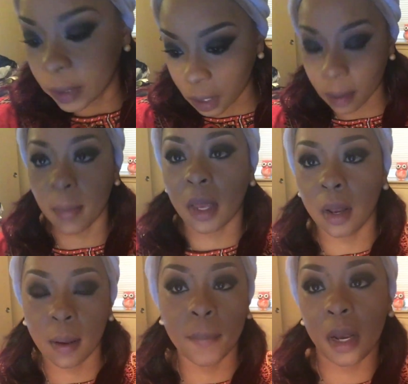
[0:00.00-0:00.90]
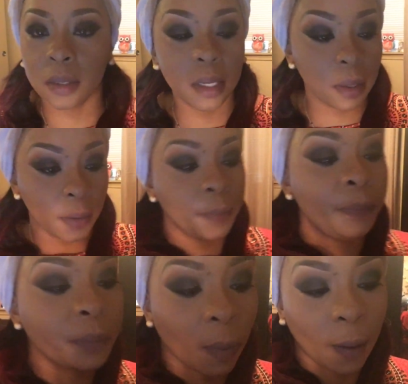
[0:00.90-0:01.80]
warm chocolate color
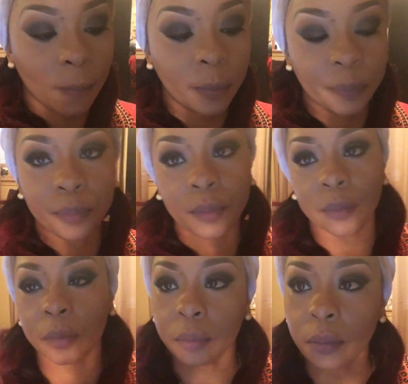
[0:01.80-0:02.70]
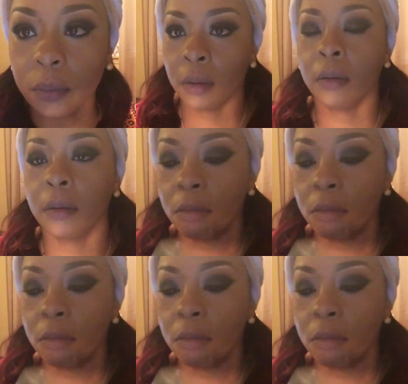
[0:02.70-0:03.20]
and I'm just going to set my contour.